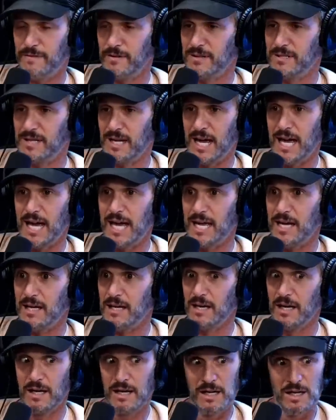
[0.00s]
a
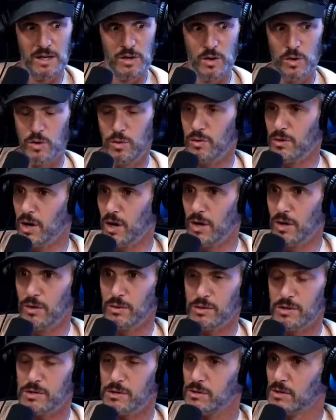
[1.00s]
day, who
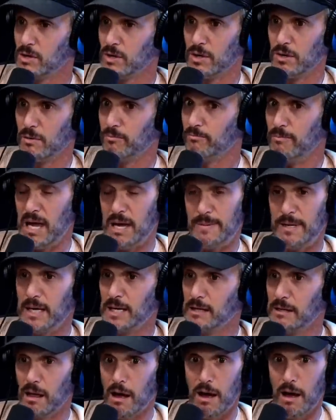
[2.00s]
knows, maybe a
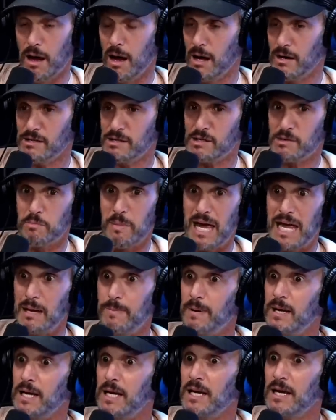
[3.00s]
loss,
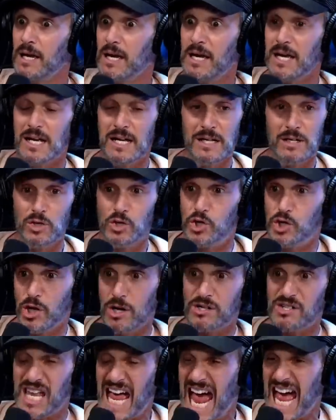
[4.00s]
maybe
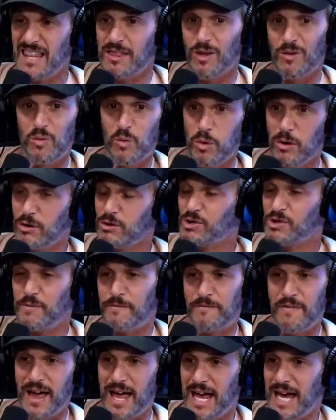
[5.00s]
just had the worst
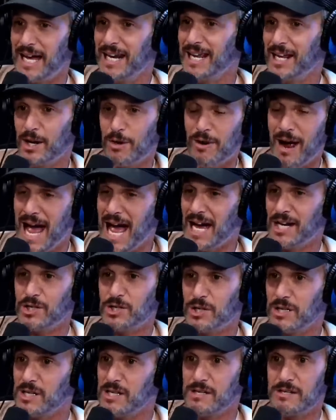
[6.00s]
fan
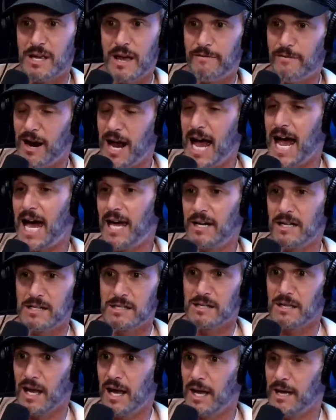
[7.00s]
interaction he's ever had in
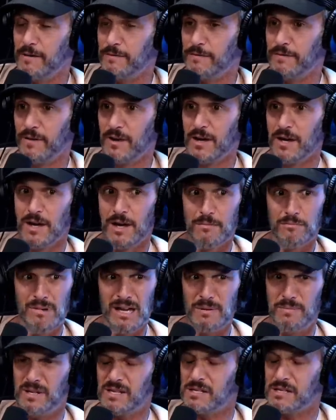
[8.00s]
his life.
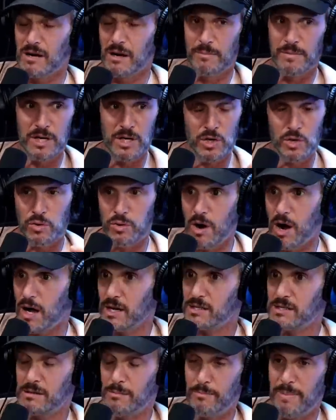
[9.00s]
Maybe somebody
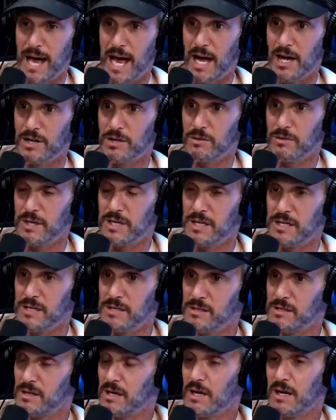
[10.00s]
crossed the
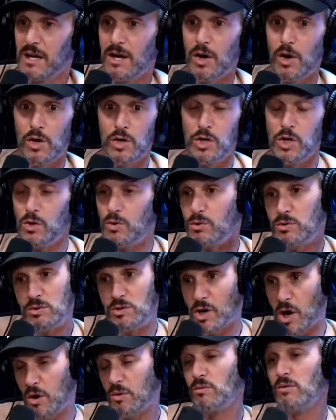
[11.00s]
boundaries. You
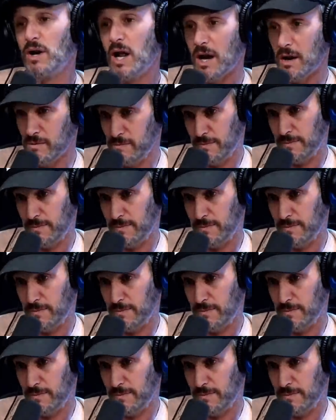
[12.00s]
don't know